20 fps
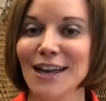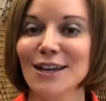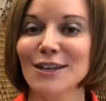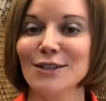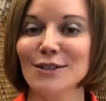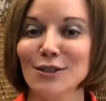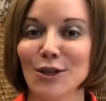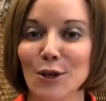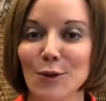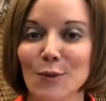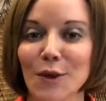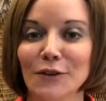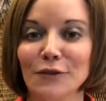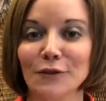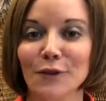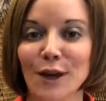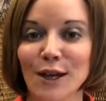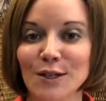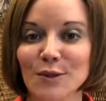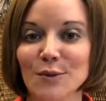So my
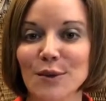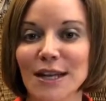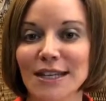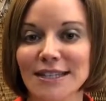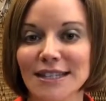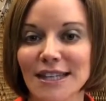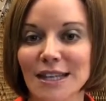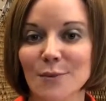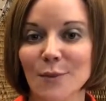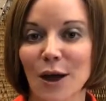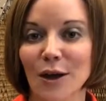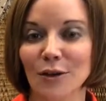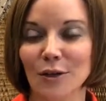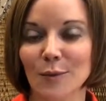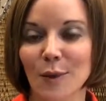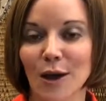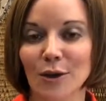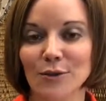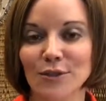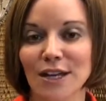friends, when I see them out and
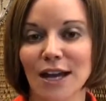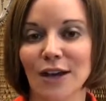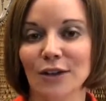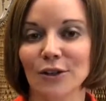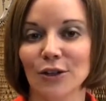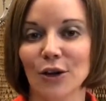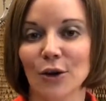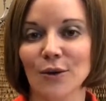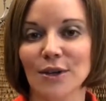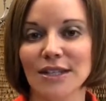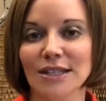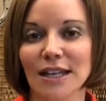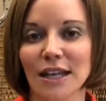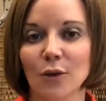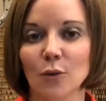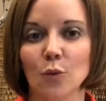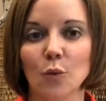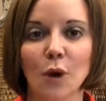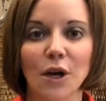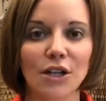about in town, they're always like,
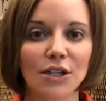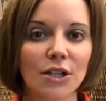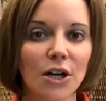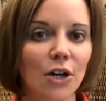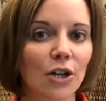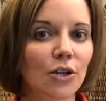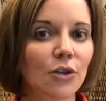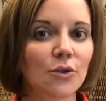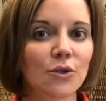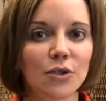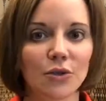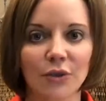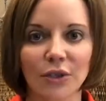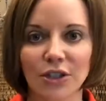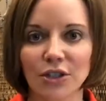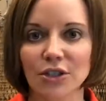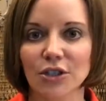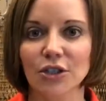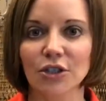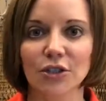what are you
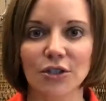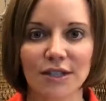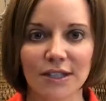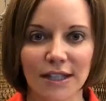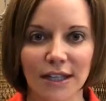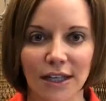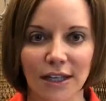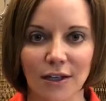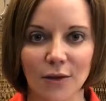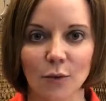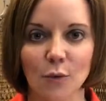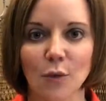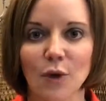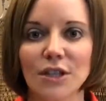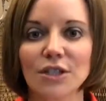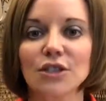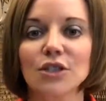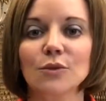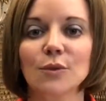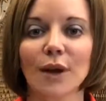doing to your skin?
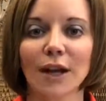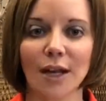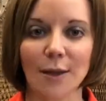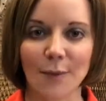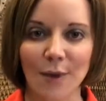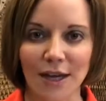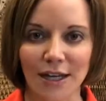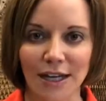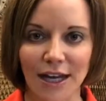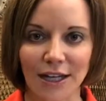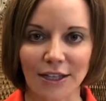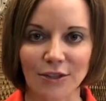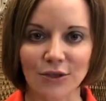What do you recommend I